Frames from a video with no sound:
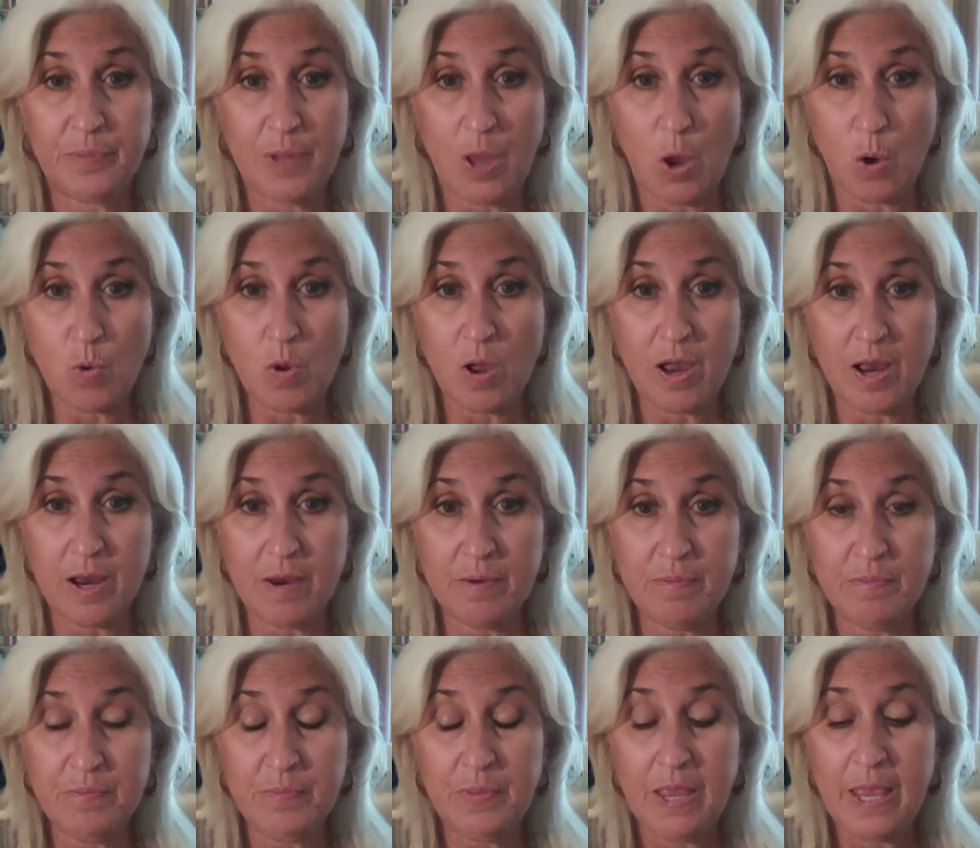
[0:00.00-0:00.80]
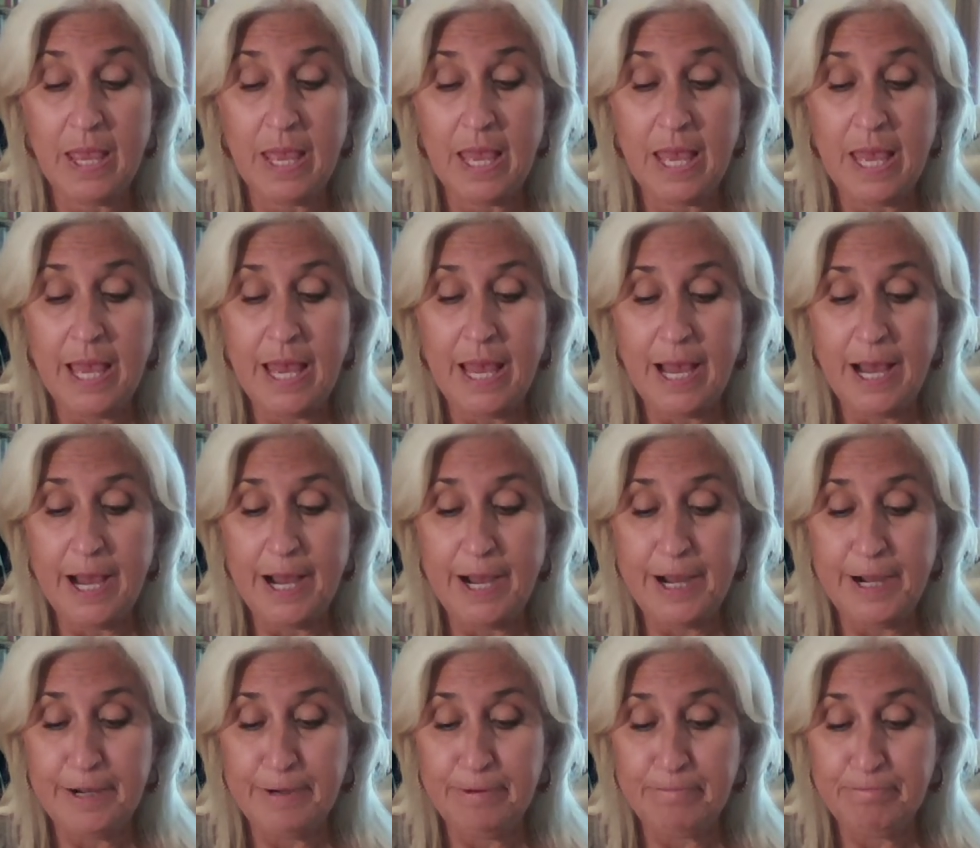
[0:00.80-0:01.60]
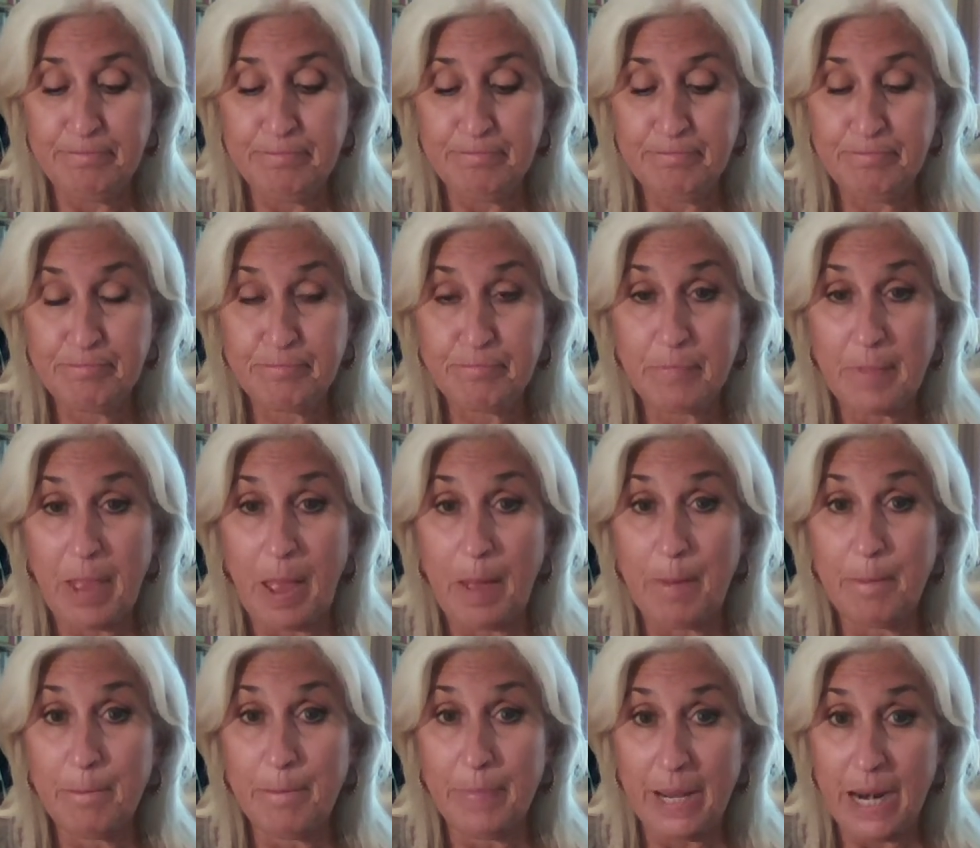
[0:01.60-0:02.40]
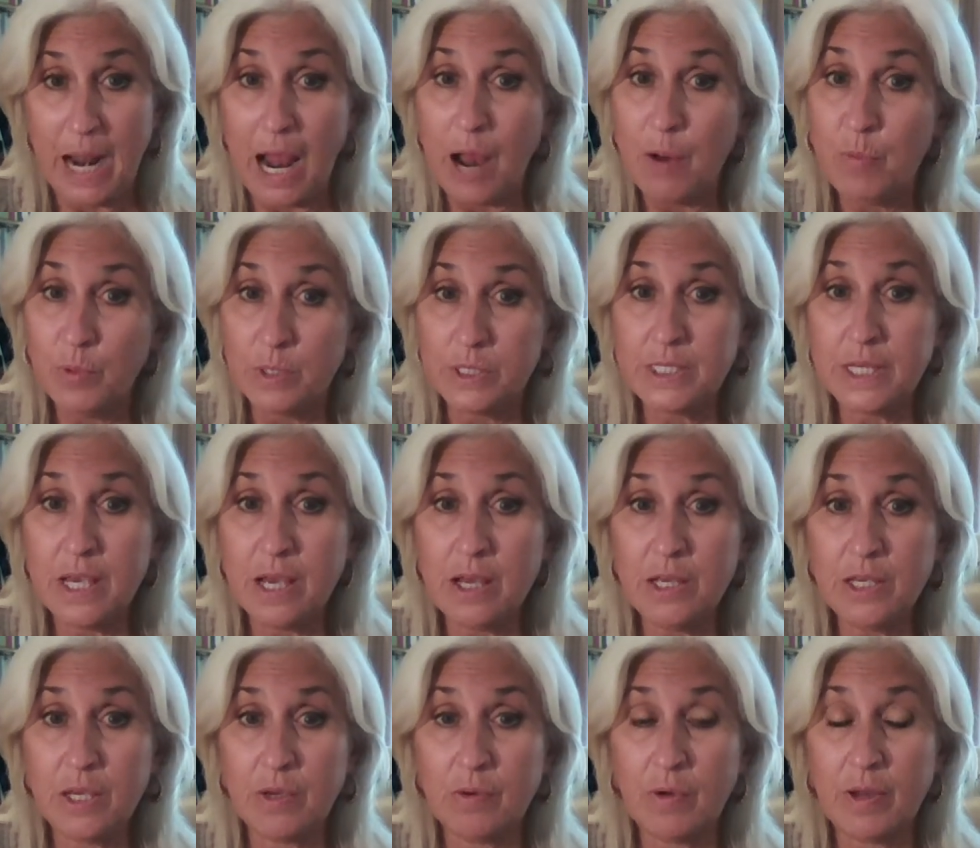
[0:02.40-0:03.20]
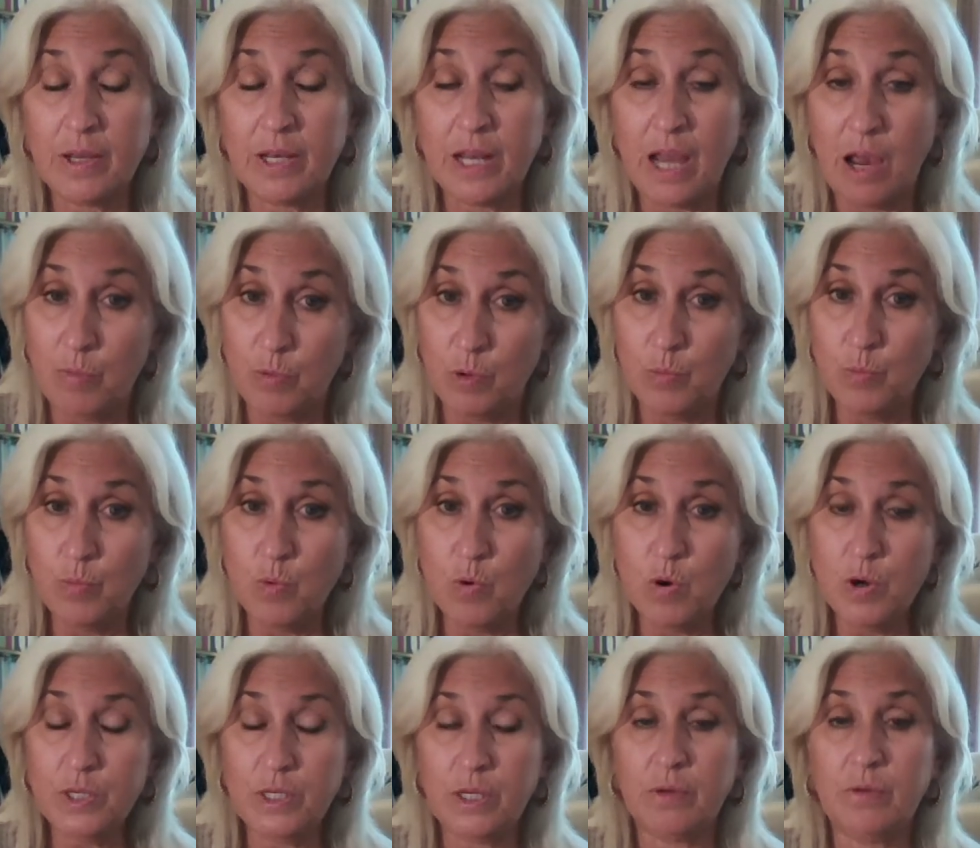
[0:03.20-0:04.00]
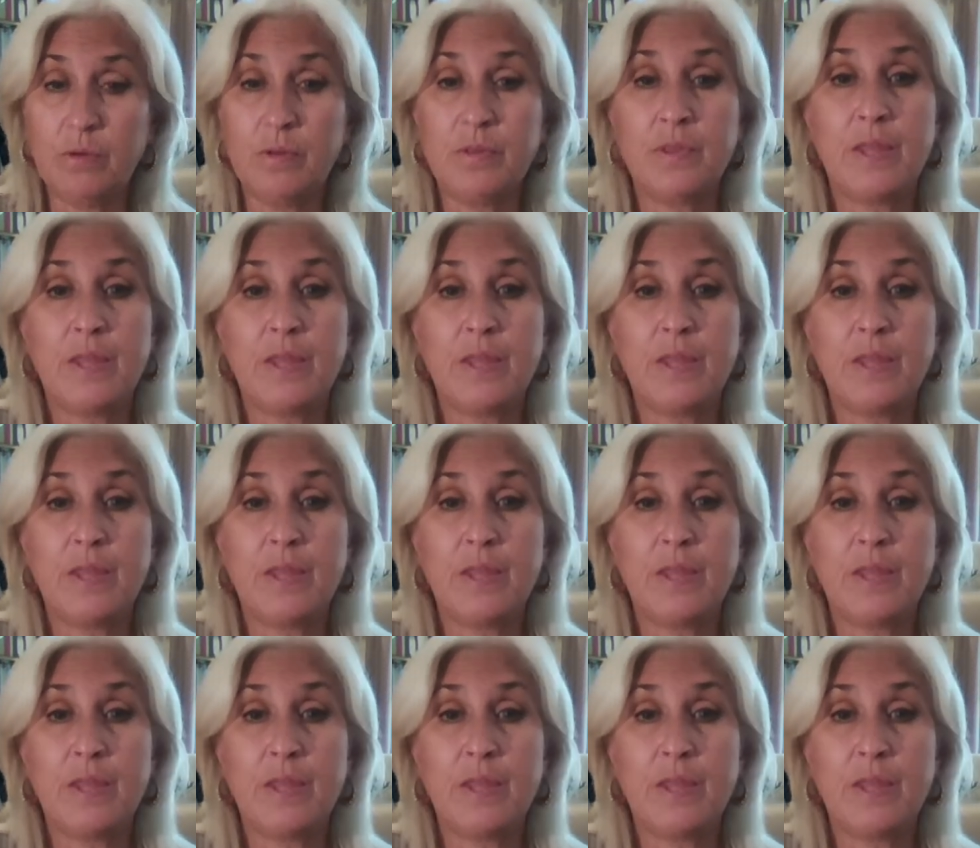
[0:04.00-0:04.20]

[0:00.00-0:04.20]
Okay. But I will tell you, and I will warn you,